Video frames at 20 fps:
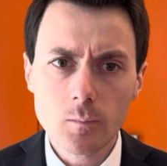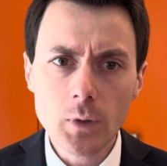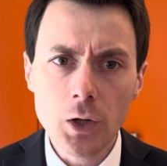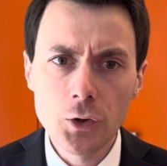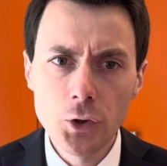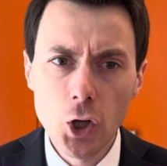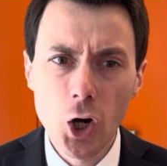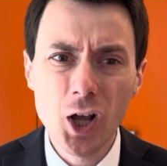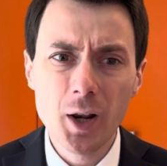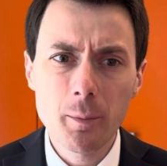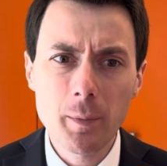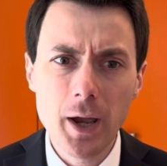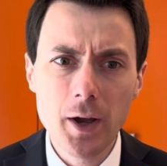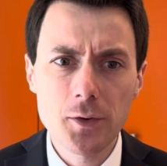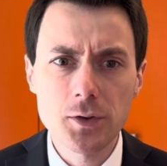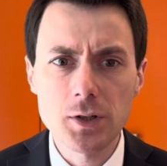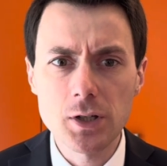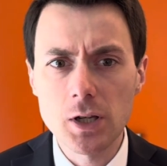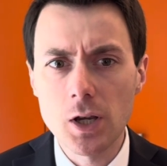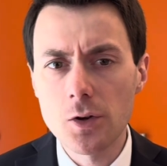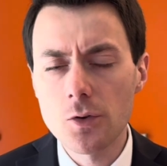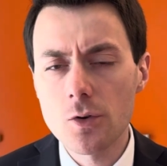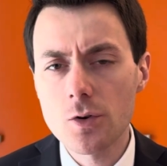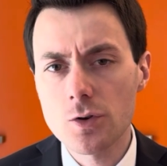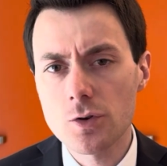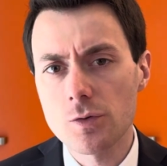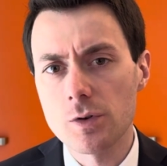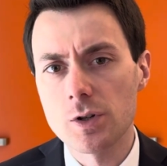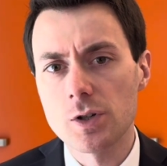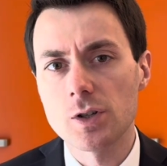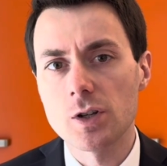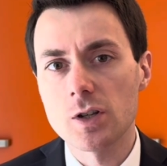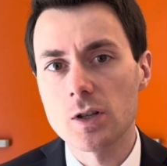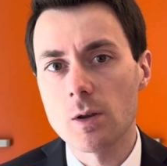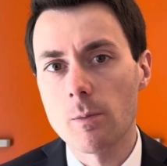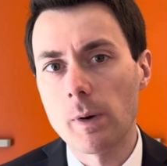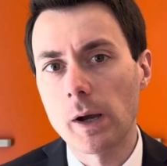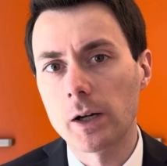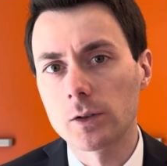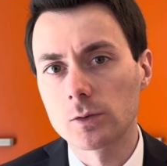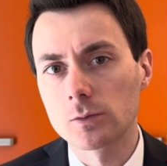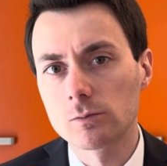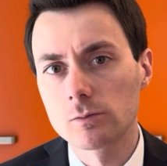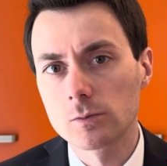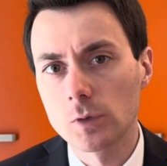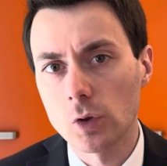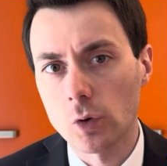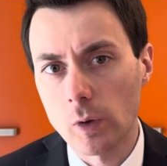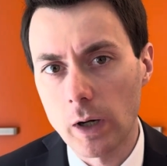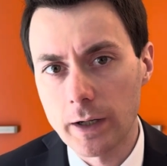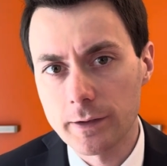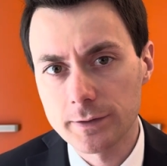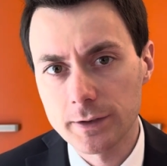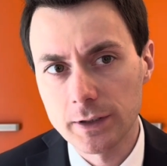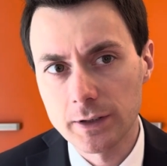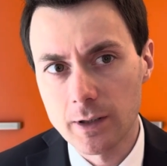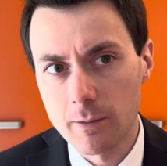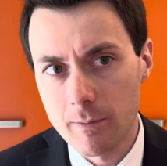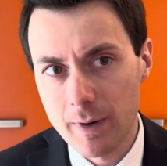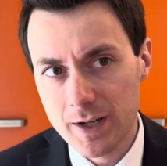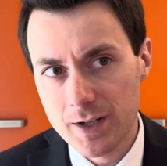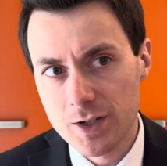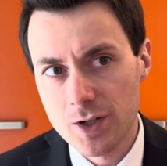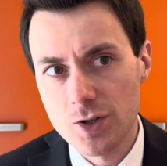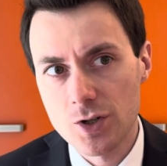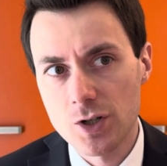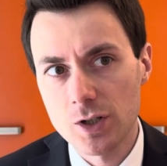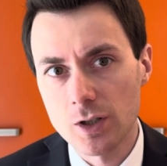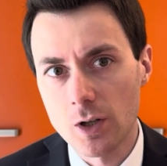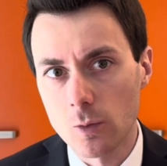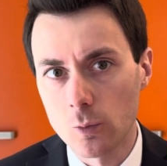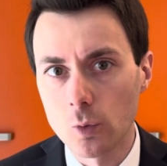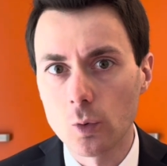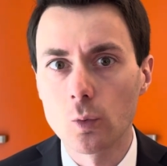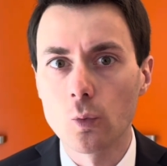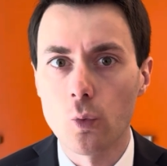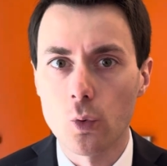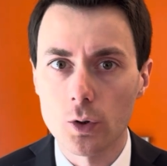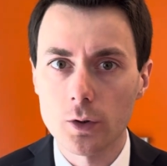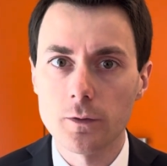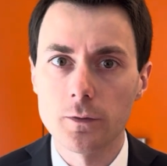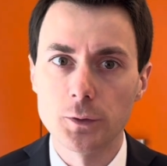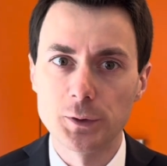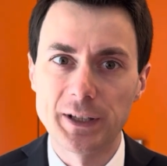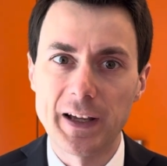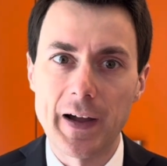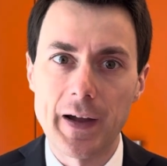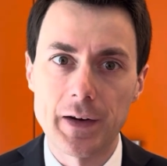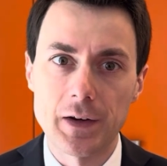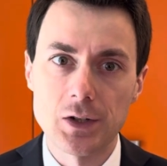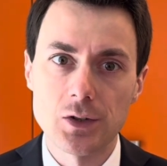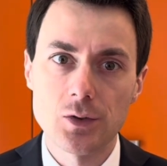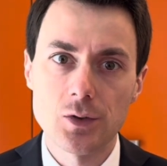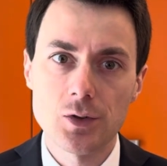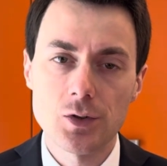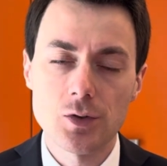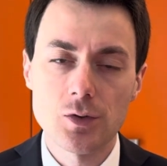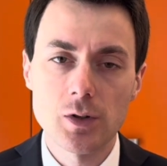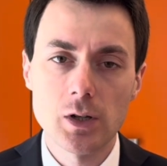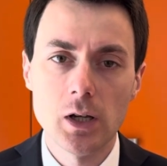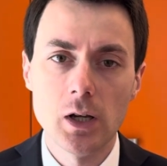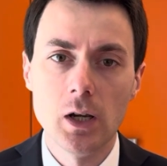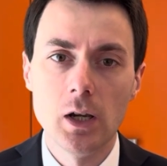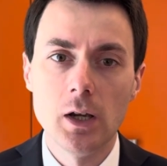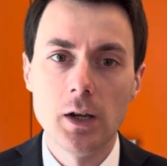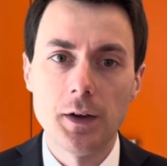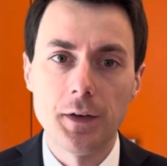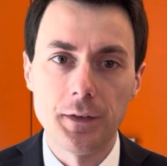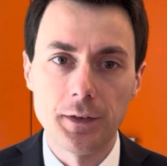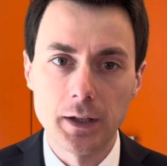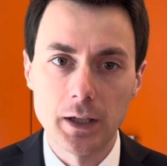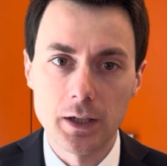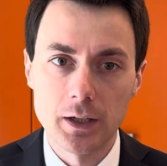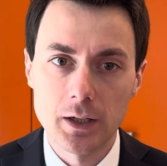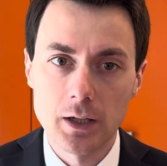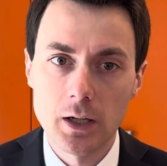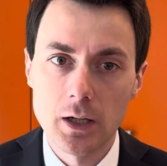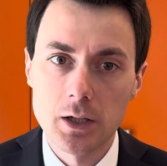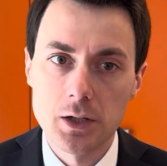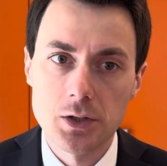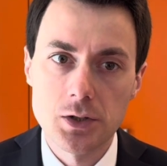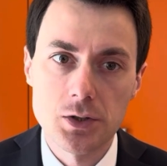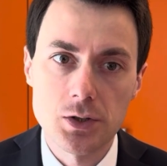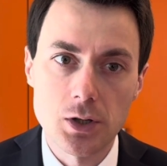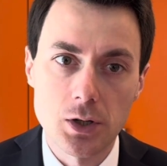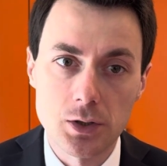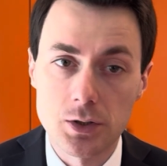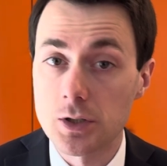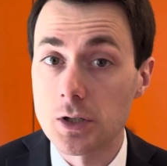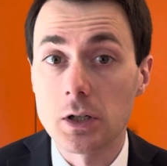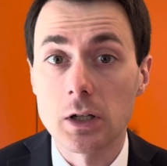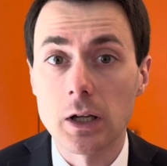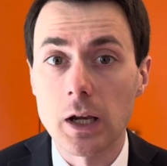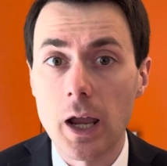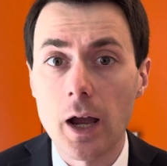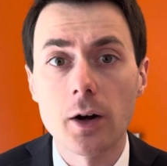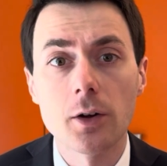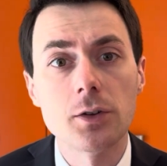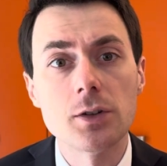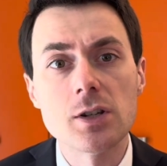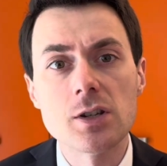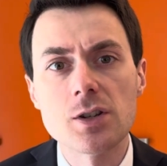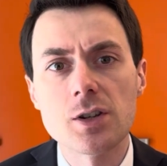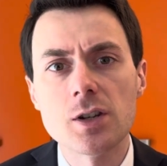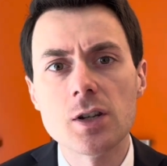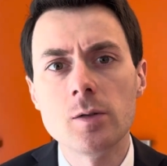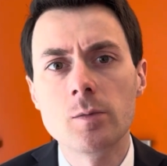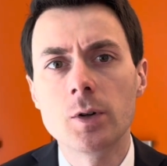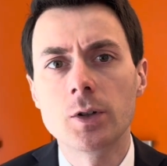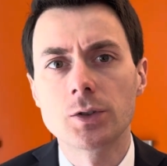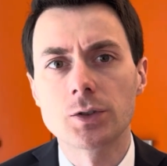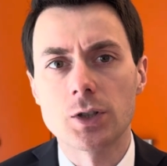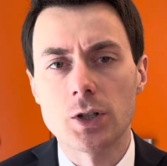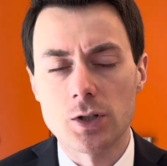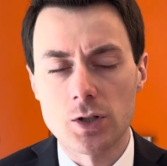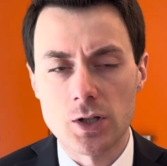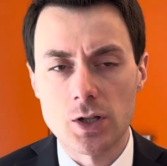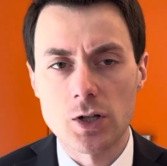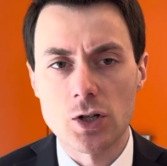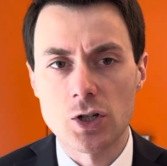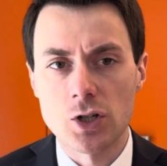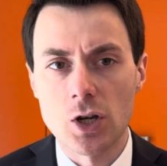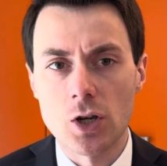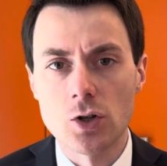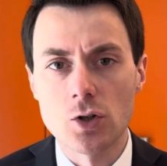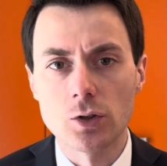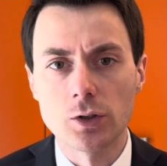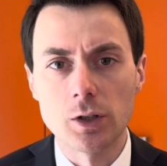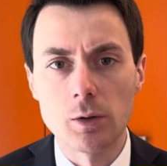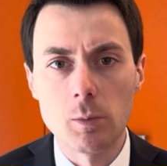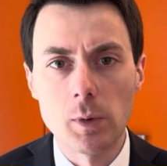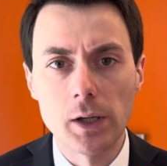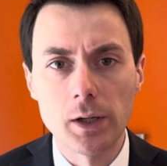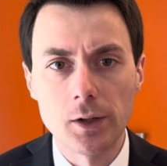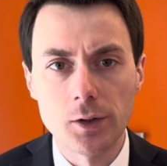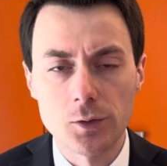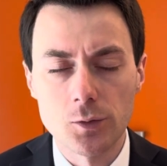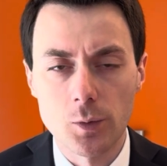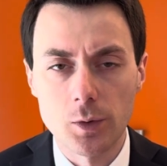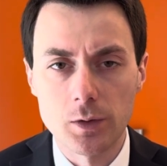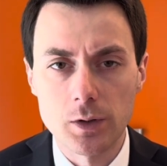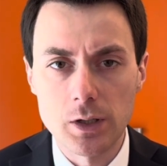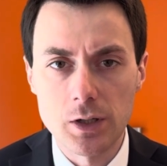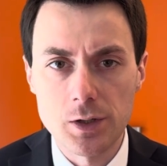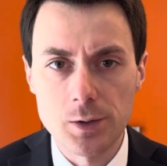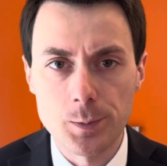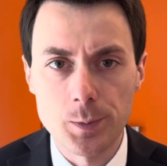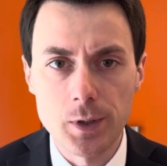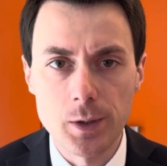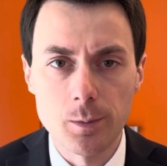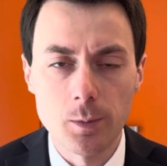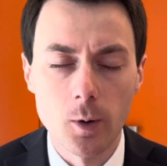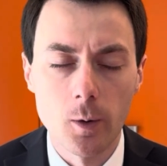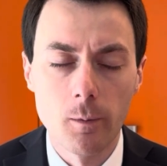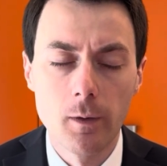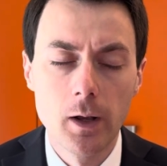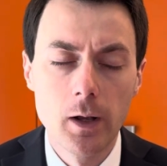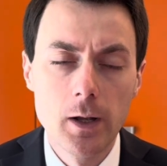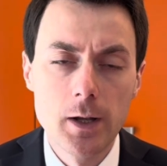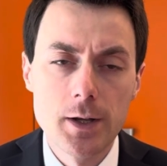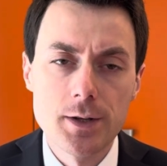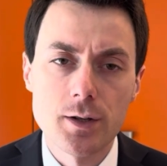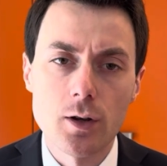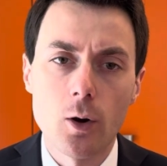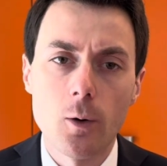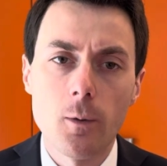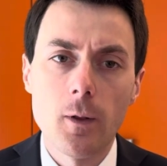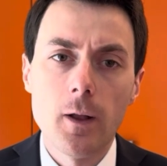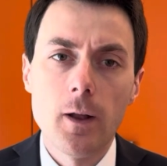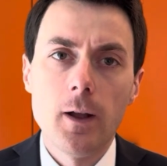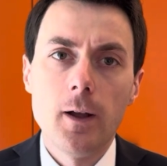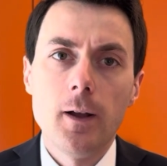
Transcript: not about the industry, it's just about crafting the messaging that will work for that industry, and then start sending out these emails and scheduling meetings with these people. So